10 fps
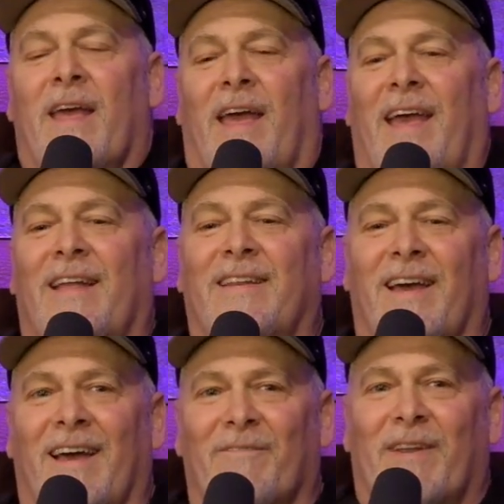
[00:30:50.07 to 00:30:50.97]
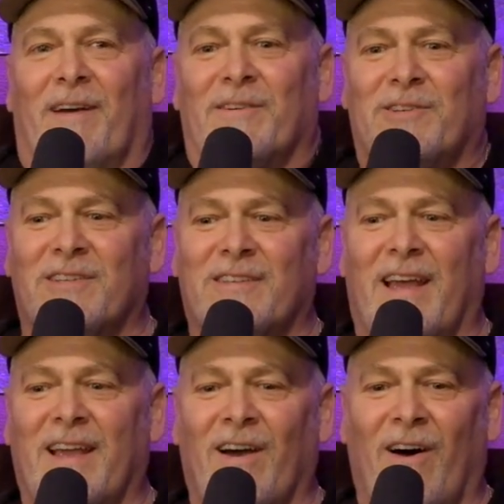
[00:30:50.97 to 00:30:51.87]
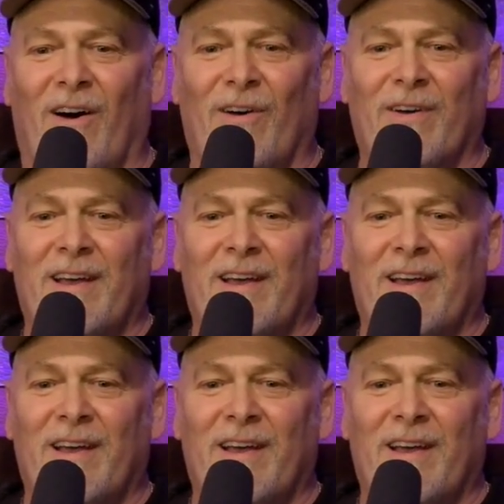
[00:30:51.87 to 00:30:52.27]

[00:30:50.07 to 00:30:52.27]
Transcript: And but I was just like all